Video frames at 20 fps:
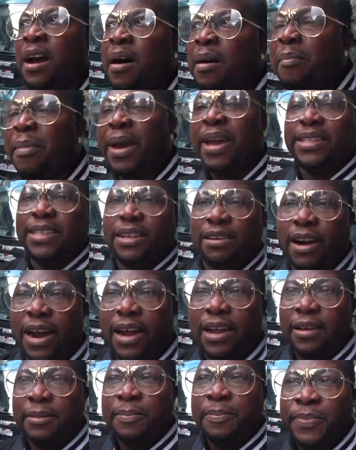Amazing,
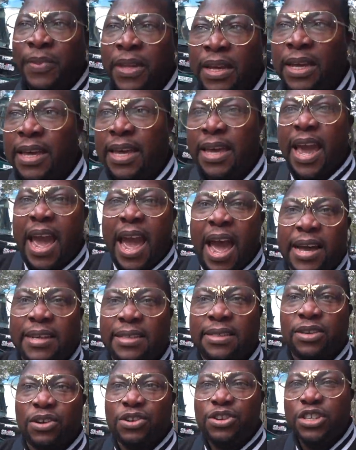right? Yeah,
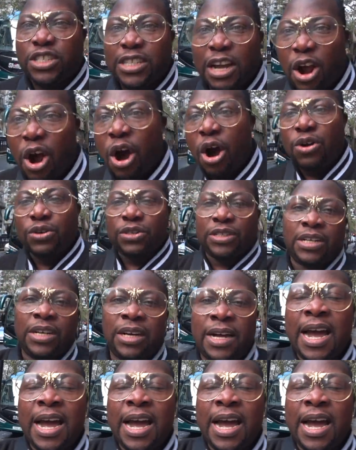so use the code.